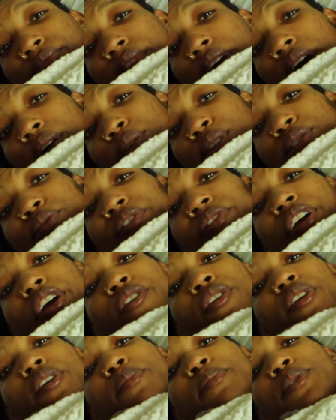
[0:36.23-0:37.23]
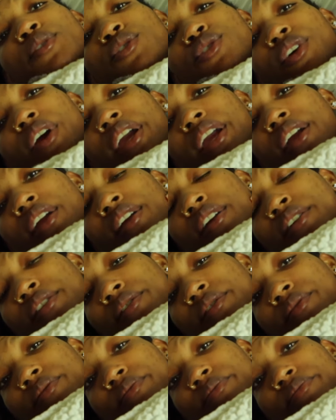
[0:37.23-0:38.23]
I was very betrayed.
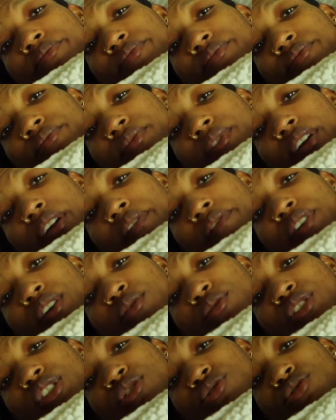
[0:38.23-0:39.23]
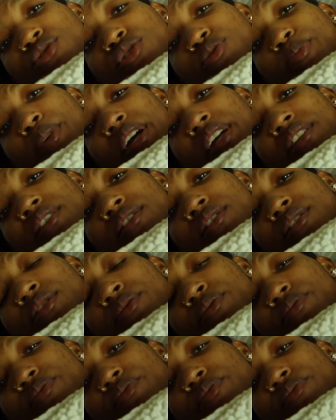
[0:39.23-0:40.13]
Yeah, I'm ready, mom. Disrespected.